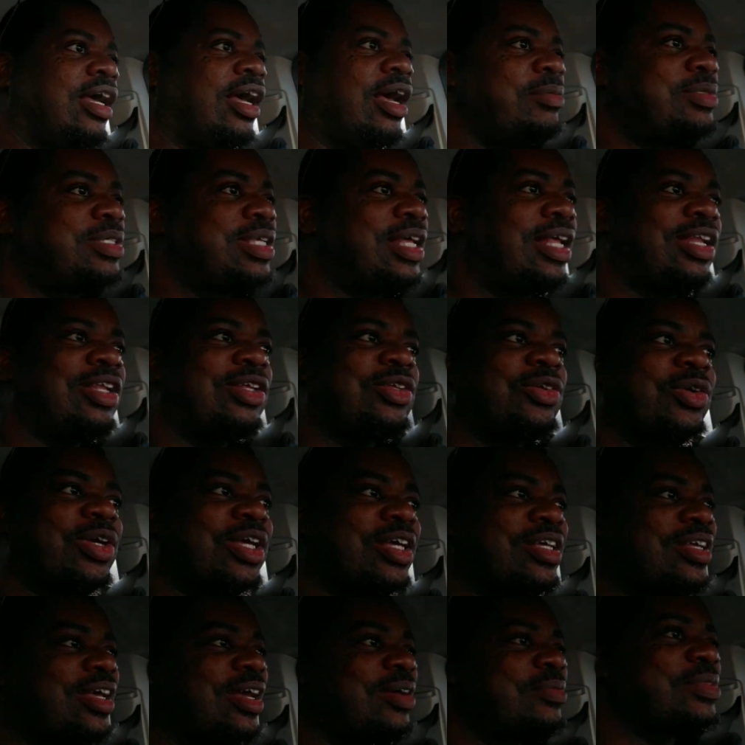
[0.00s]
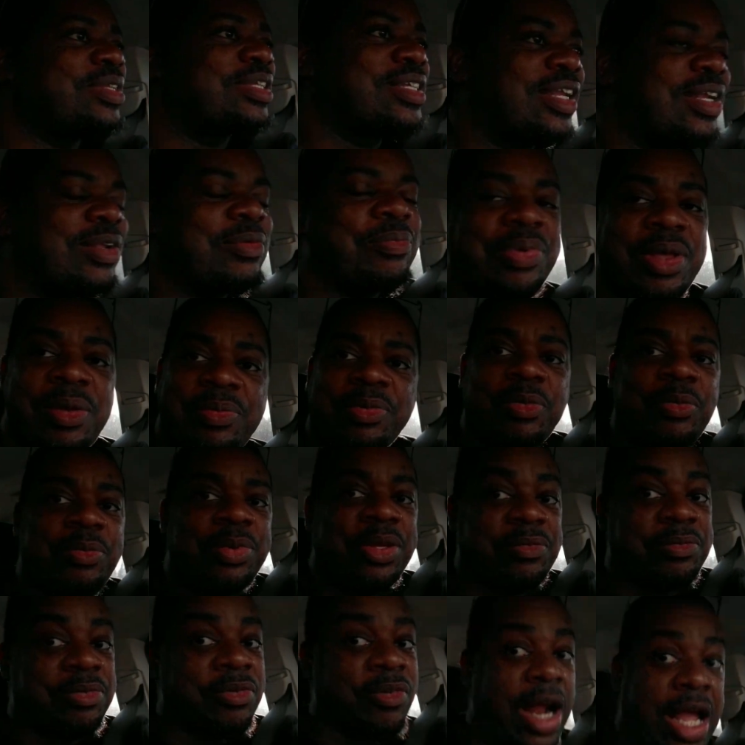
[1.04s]
I'm telling you, people
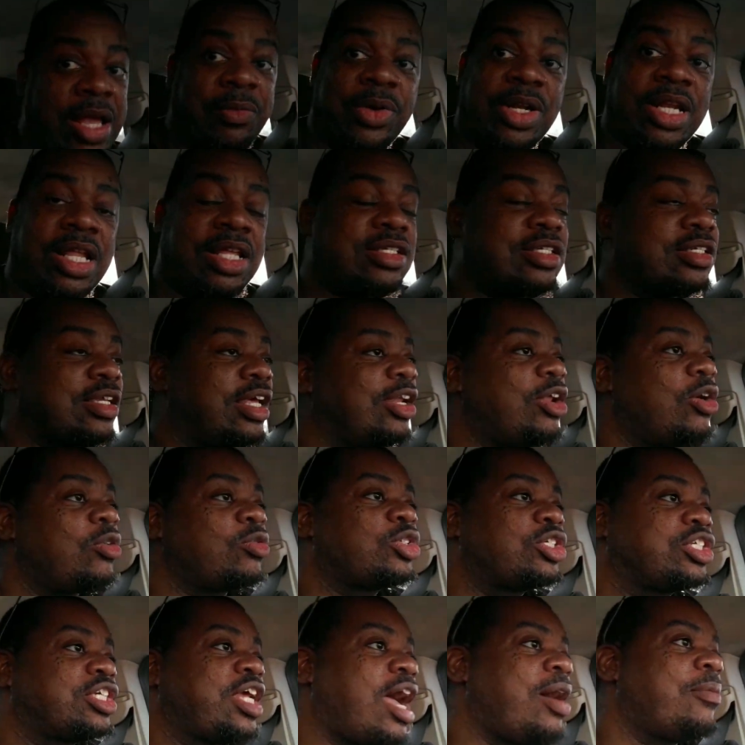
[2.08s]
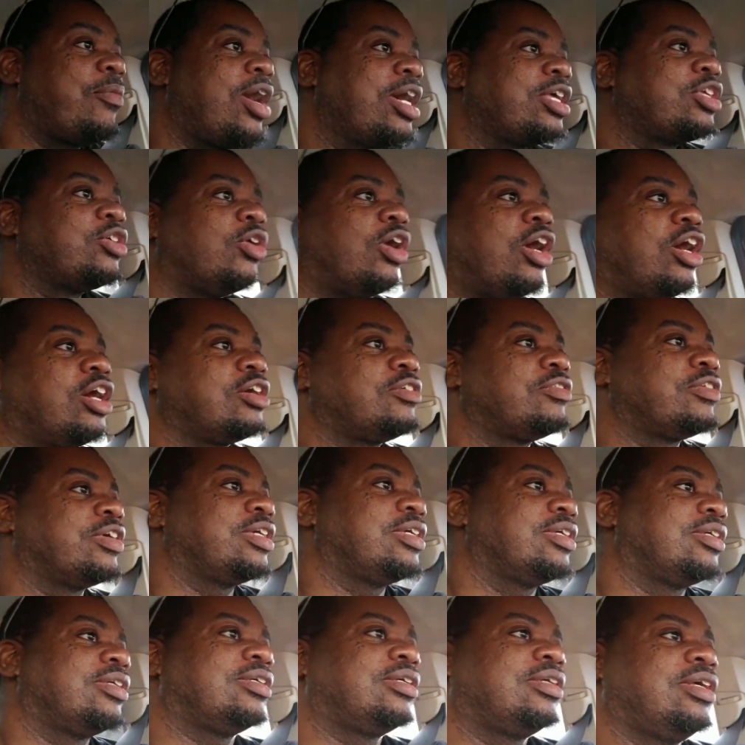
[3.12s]
be right when they say don't shop while you're hungry.
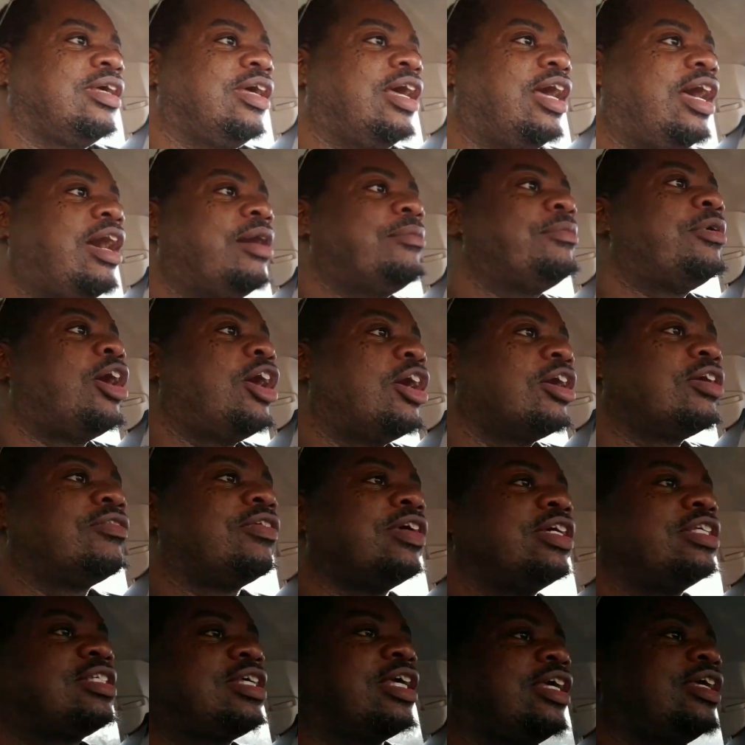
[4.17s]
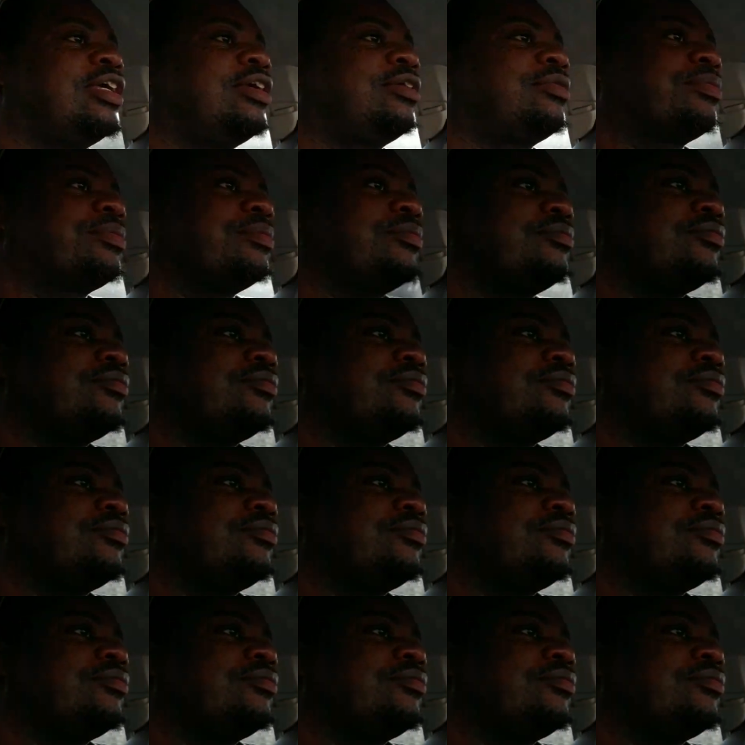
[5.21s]
I'm hungry, team.